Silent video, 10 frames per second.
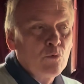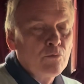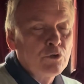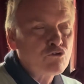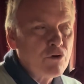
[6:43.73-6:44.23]

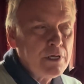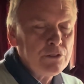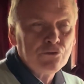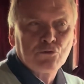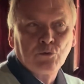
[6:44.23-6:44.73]
The
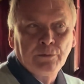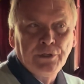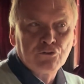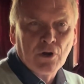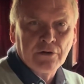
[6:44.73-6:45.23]
trains would
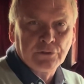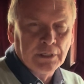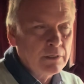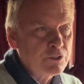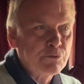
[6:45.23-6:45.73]
be
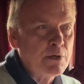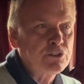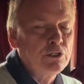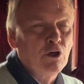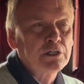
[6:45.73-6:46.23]
traveling, and
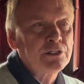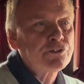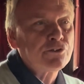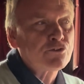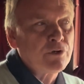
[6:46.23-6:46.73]
especially long
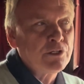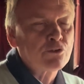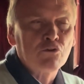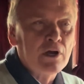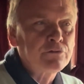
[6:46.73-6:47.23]
distance
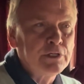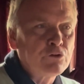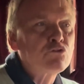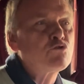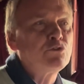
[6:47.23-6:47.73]
trains,
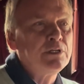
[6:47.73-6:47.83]
traveling through the